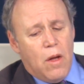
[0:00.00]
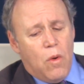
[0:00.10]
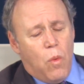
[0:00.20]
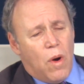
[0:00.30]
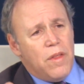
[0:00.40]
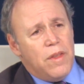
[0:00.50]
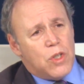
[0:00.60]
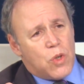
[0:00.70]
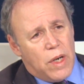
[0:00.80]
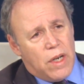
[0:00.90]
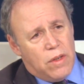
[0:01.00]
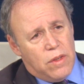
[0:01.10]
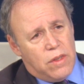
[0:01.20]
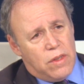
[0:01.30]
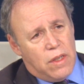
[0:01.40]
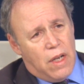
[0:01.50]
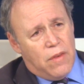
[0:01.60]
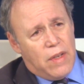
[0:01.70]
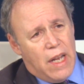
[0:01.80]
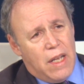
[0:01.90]
what are the triggers
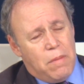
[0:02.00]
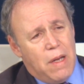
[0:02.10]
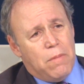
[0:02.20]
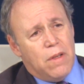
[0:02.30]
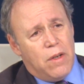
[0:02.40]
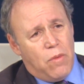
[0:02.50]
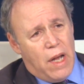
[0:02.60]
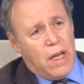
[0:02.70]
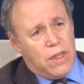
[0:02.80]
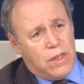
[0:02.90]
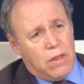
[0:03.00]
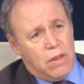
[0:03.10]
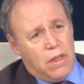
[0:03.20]
of getting people enraged,